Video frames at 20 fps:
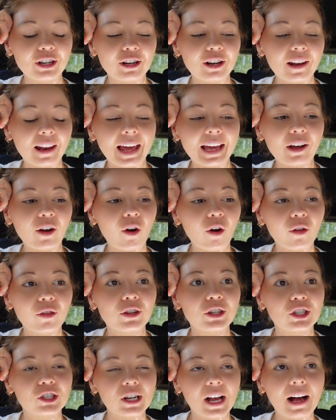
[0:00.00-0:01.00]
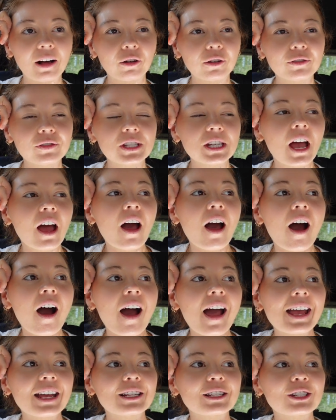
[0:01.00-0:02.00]
gonna look like on the shelves.
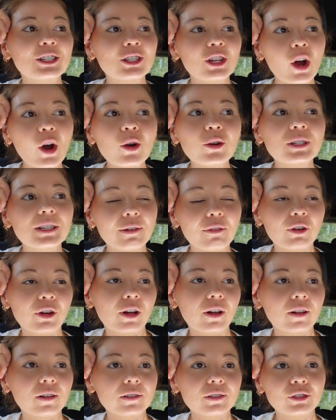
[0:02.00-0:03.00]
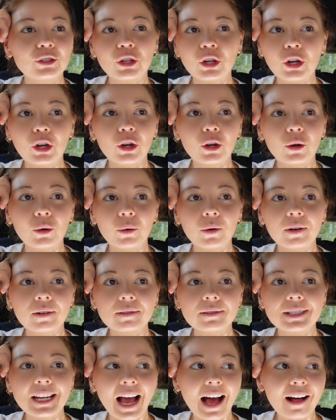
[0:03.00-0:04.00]
It's so difficult to
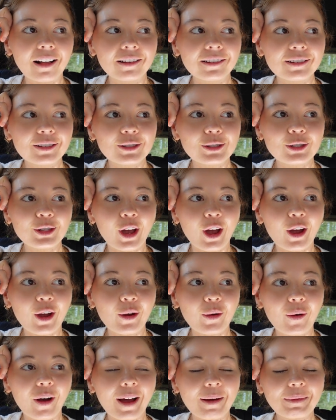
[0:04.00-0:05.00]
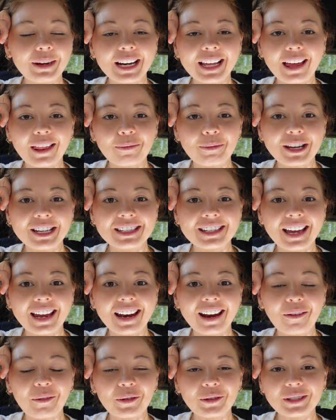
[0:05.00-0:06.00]
tell. So I'm gonna get the bits
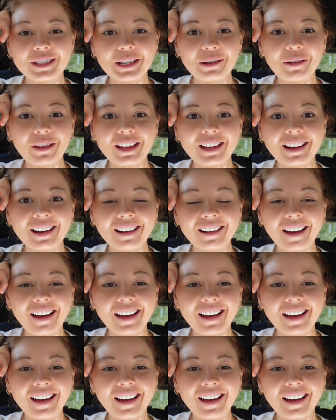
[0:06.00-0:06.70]
in and we'll see what they look